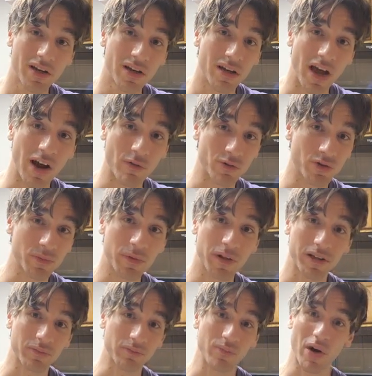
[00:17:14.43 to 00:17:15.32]
Everyone should be
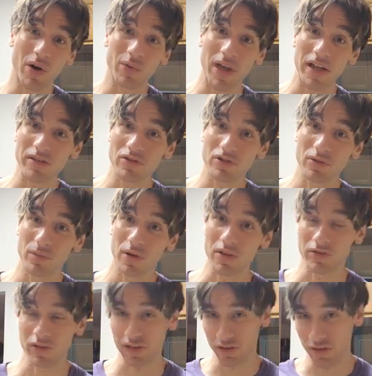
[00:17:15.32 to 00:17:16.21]
like, no, that's too
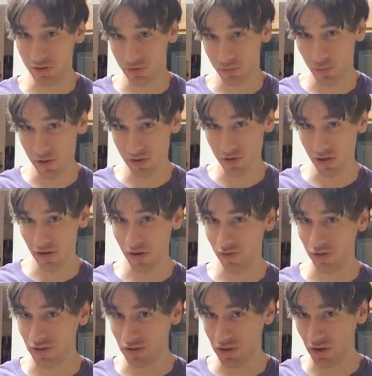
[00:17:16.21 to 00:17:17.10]
much. Like the Switch in and of
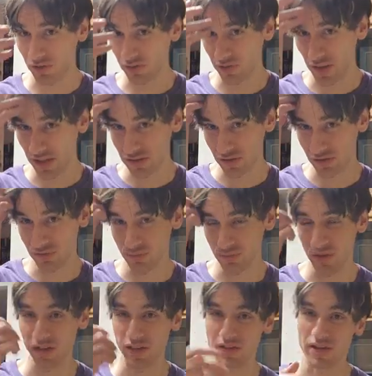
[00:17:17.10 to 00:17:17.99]
itself, that's,
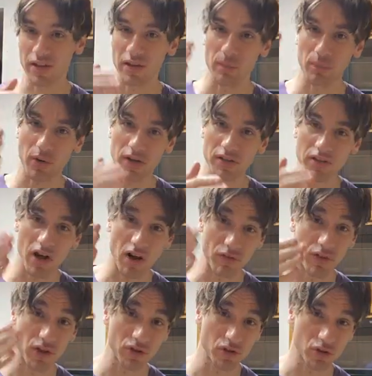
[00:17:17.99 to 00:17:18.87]
like I said, the price of
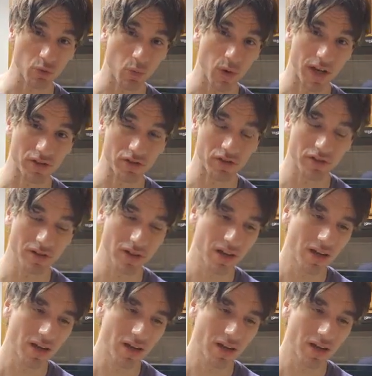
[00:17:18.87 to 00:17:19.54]
the Switch